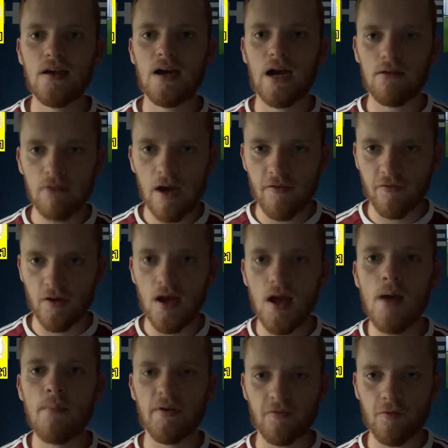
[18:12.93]
However,
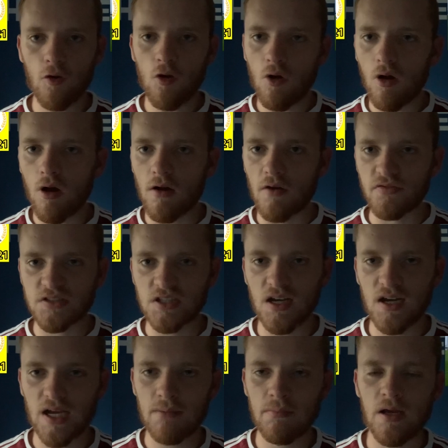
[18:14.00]
before
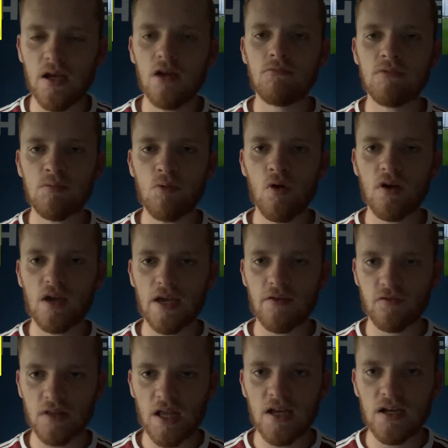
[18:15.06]
half-time, we were
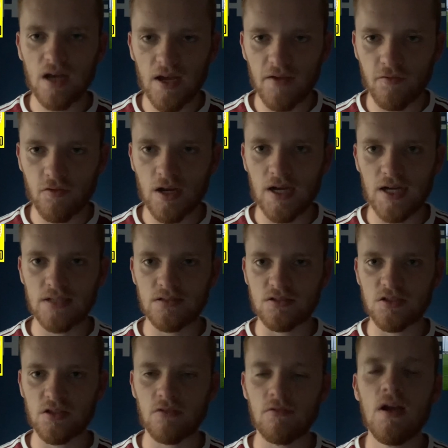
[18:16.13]
given a lifeline
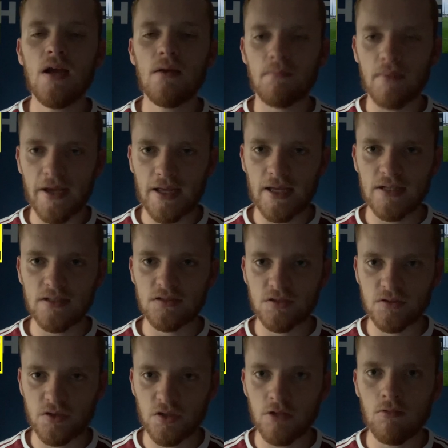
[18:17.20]
to make it
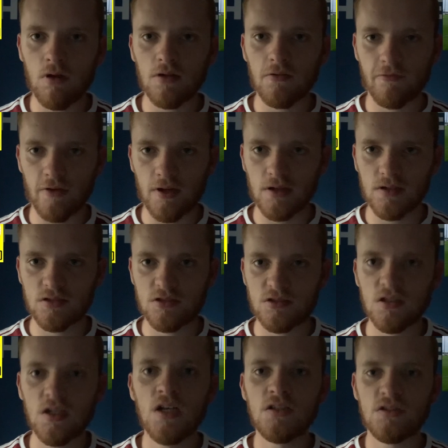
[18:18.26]
2-1,
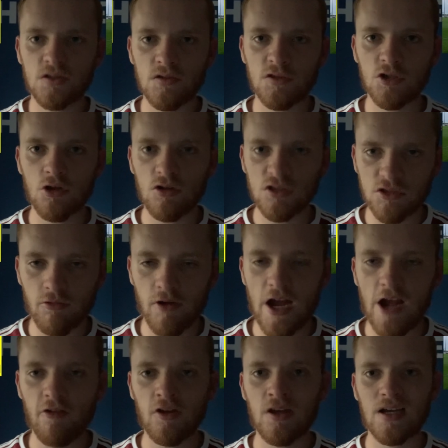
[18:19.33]
thanks to George
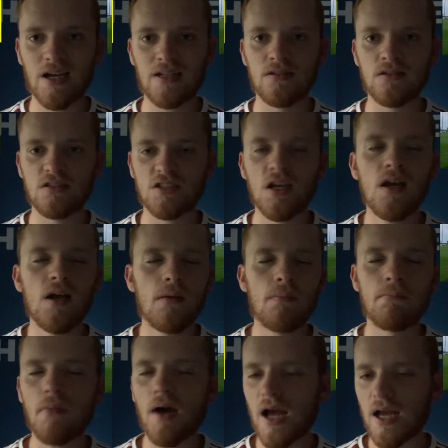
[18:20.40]
Waring. And
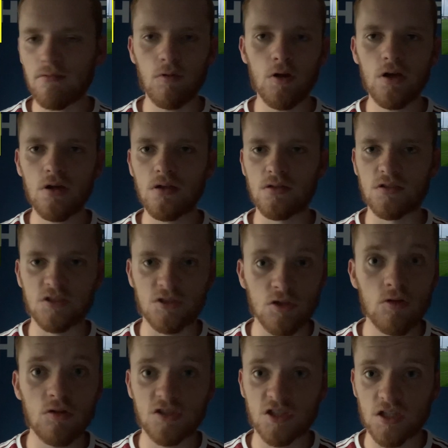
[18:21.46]
my words,
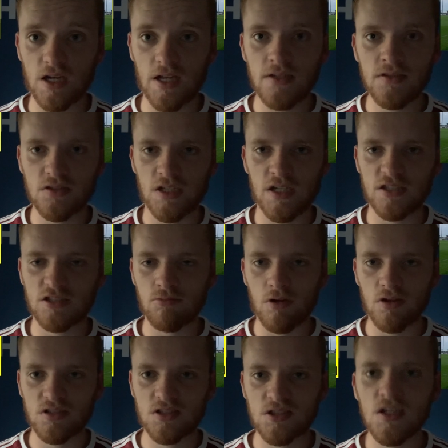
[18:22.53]
George Glendon, it
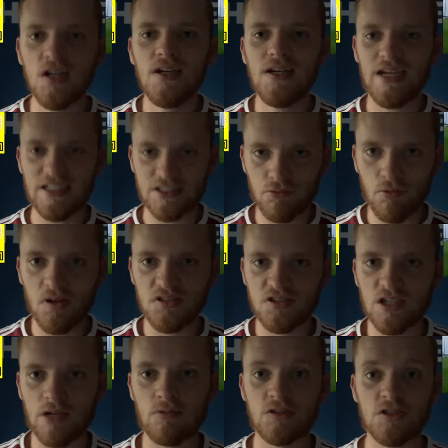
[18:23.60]
was
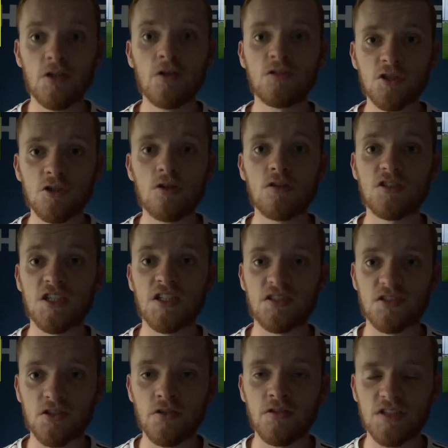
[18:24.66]
our two
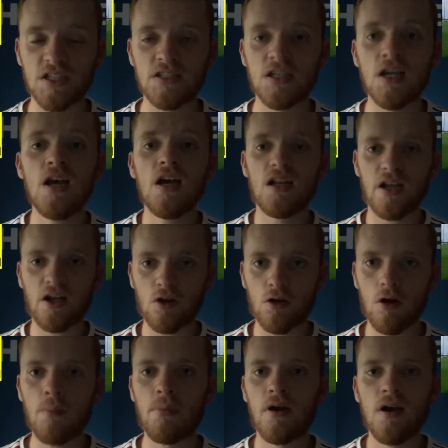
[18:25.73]
Georges who did link
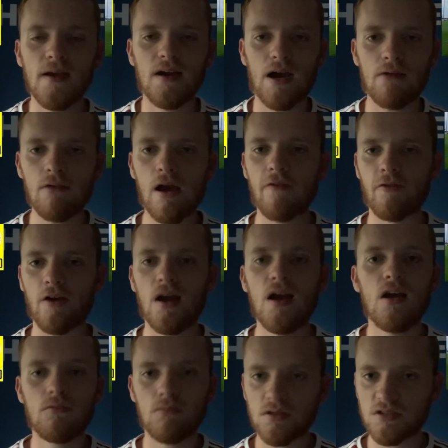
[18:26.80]
up. However,
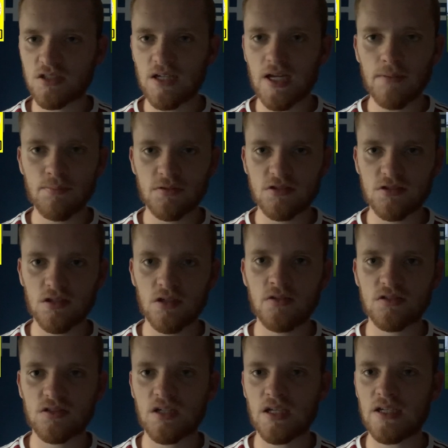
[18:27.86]
what an
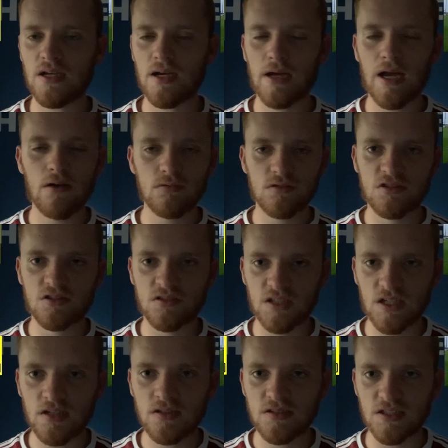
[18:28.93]
absolutely
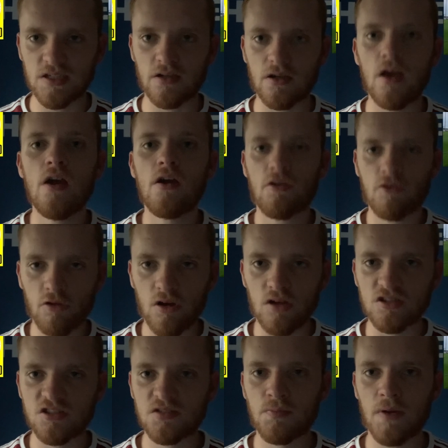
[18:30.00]
outstanding
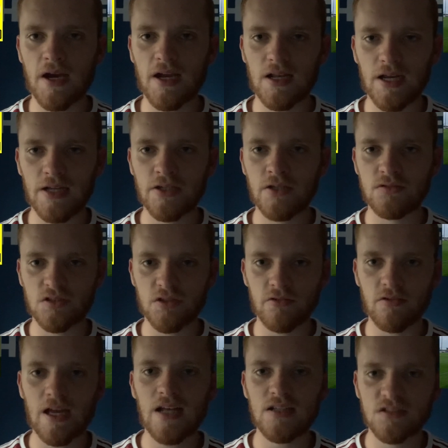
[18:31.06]
cross by Glennard to
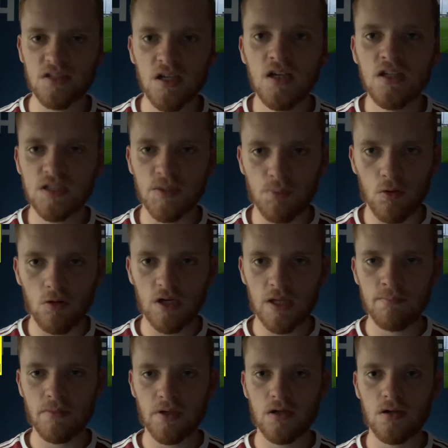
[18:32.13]
get the ball
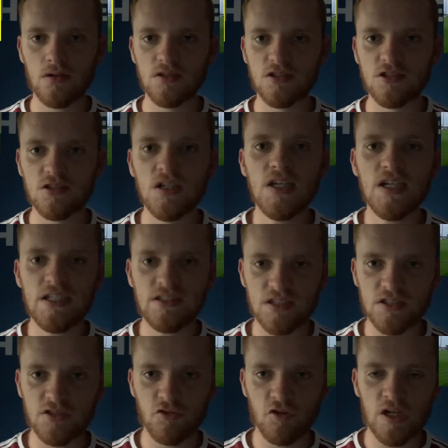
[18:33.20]
in, because he
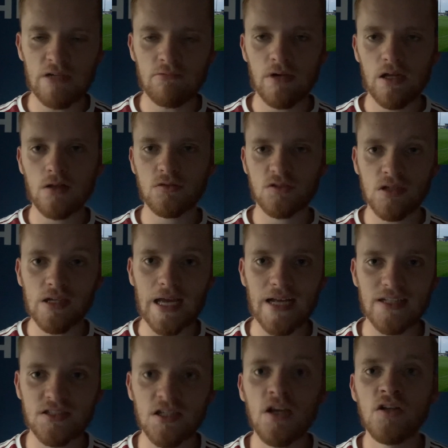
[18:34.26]
did really well to
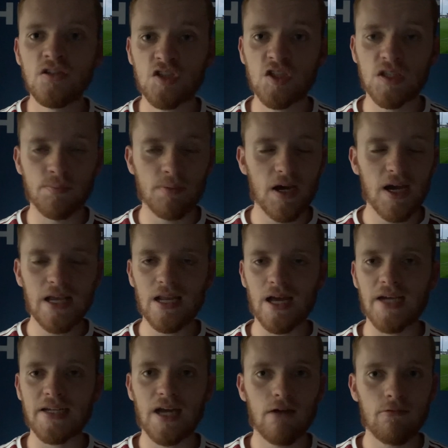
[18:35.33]
get to the
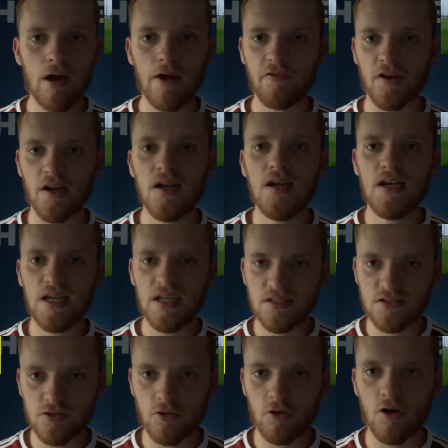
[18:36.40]
byline. However,
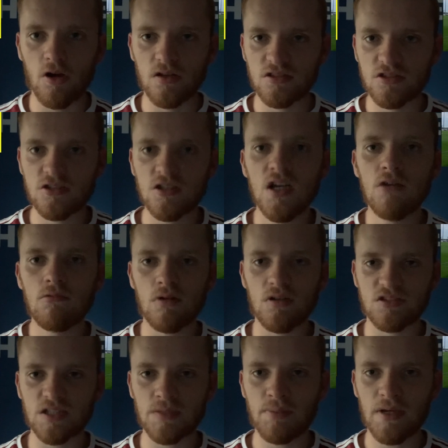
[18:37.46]
his cross
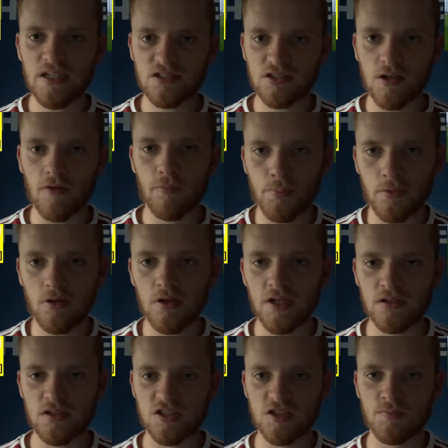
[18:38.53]
was a piece of
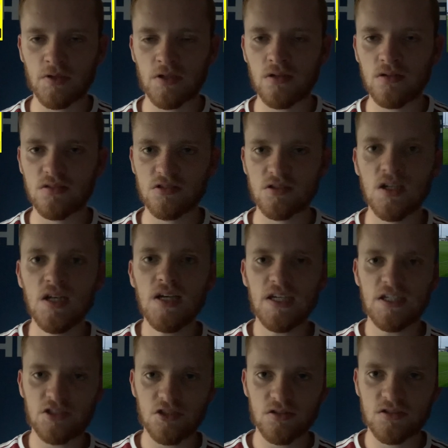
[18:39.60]
brilliance, because he
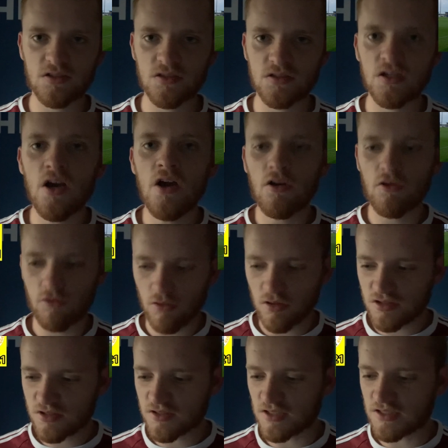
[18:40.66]
just
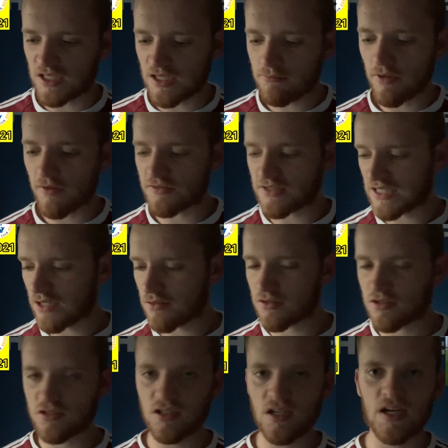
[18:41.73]
crossed it in with the
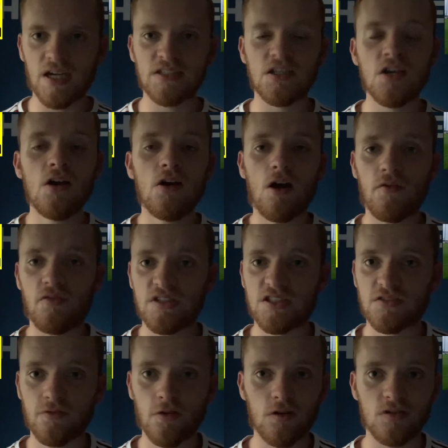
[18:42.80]
outside of his
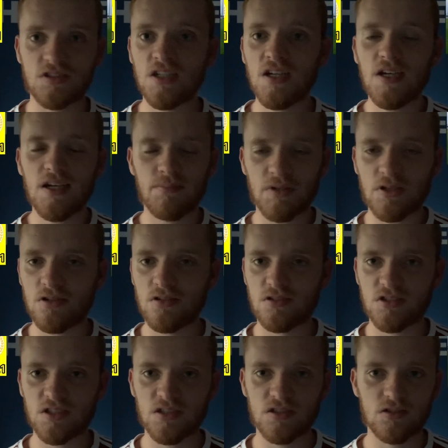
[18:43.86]
foot,
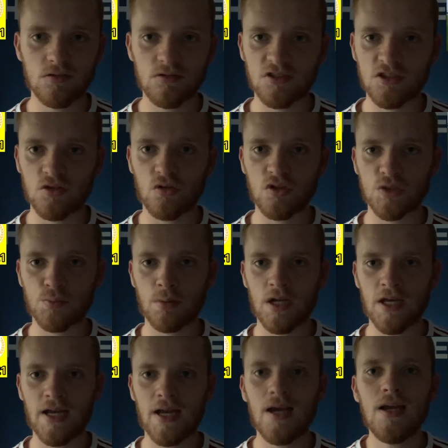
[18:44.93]
because he is such a good
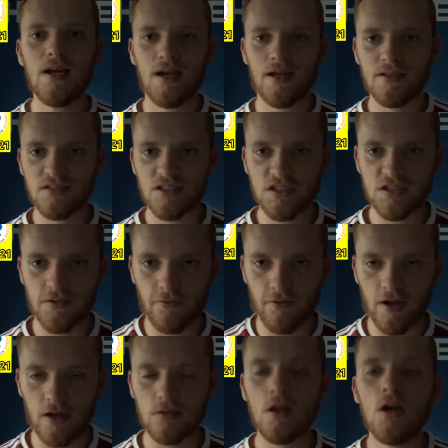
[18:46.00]
player, and it
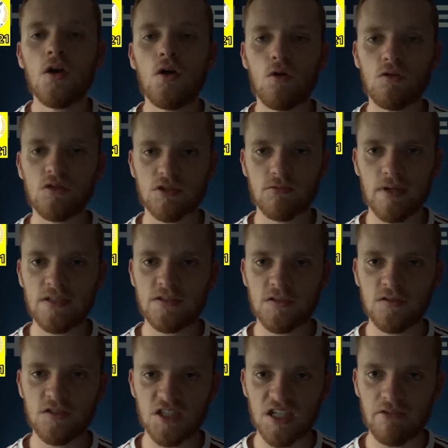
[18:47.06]
fell all the way
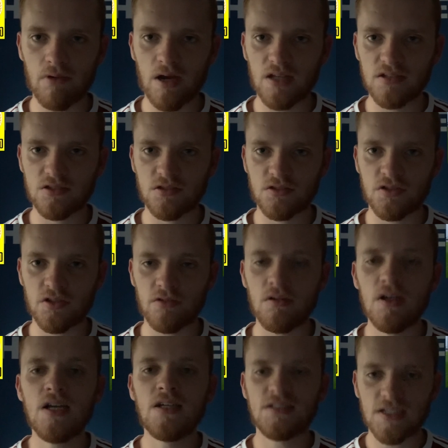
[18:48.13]
to GWAS to
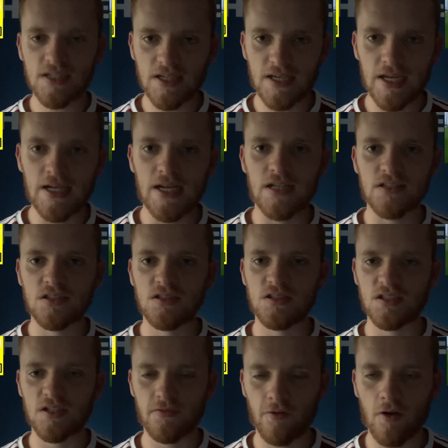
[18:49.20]
dink in at
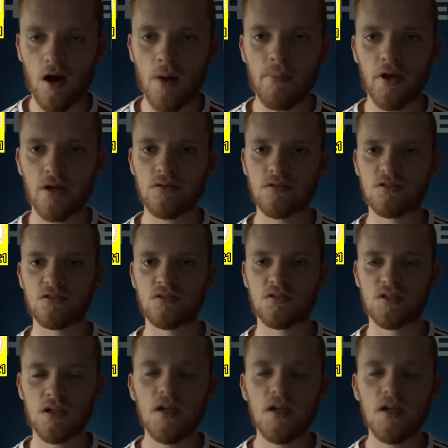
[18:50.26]
the far post.